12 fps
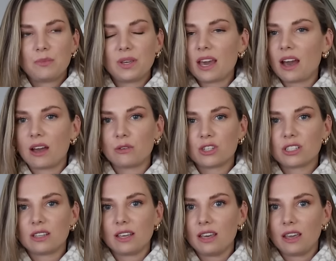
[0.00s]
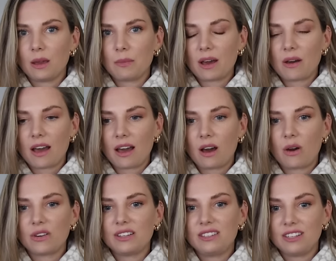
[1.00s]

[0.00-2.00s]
But yeah, I was just thinking about how